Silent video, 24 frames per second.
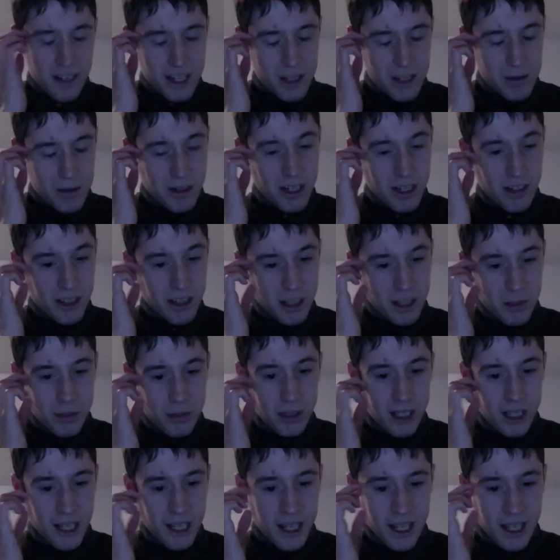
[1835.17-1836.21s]
where they're in the
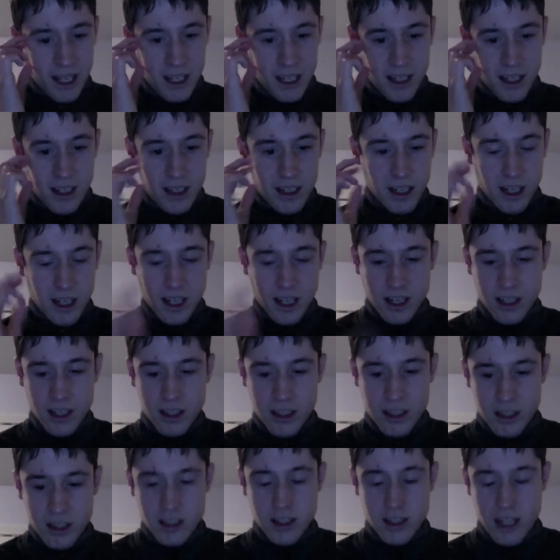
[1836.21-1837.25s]
plane and
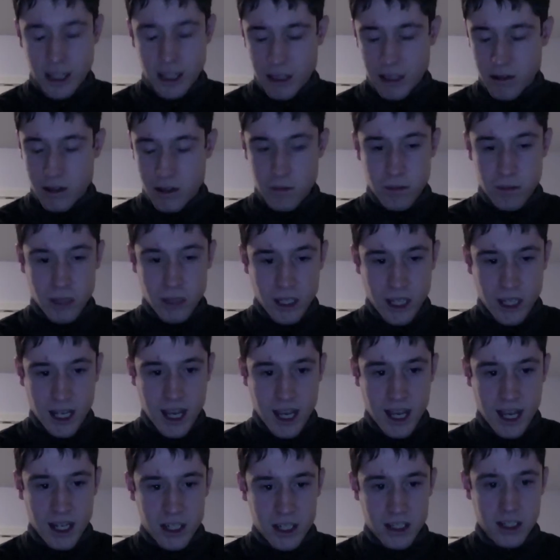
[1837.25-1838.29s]
that there's plenty of
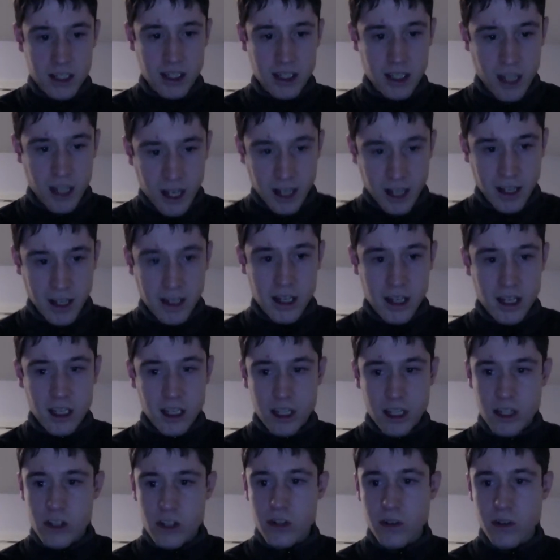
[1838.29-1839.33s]
action and that I
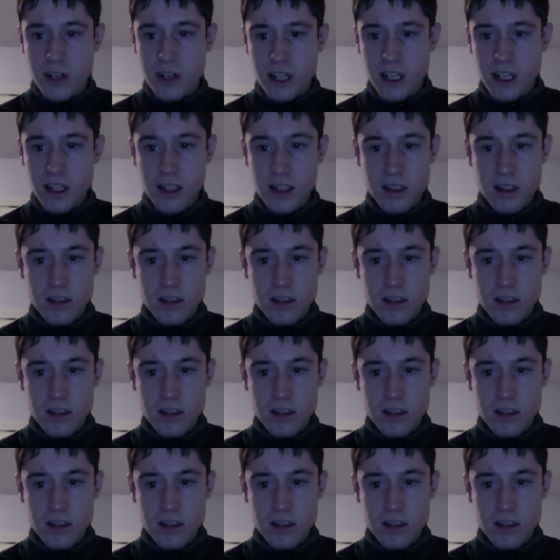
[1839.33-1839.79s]
enjoyed it.